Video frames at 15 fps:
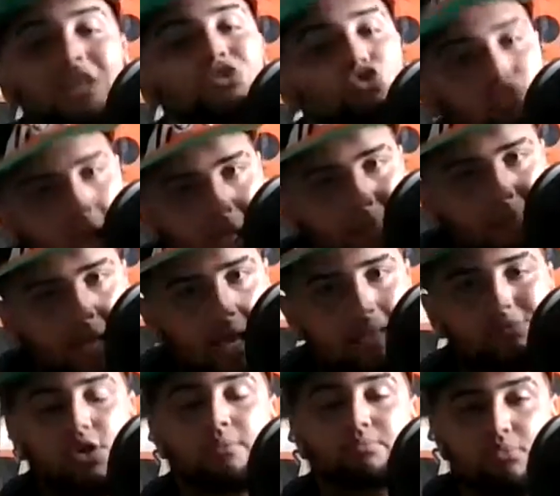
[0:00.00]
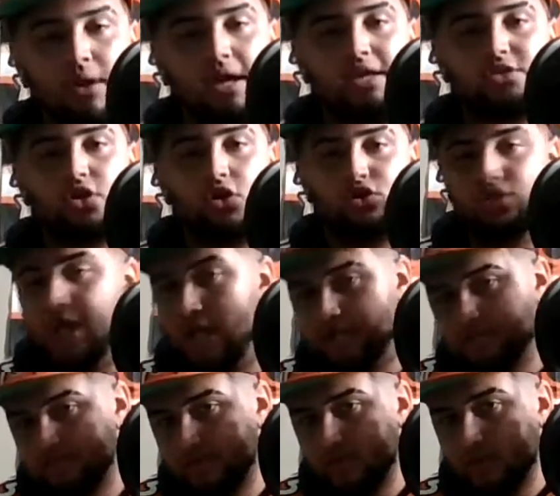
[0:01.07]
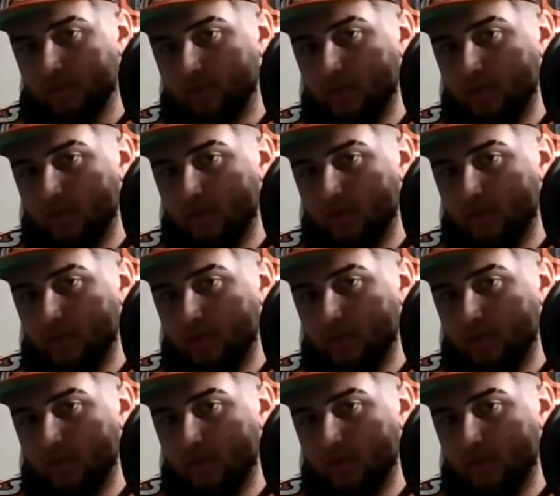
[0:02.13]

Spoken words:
trap games. Our breaks are Jacksonville,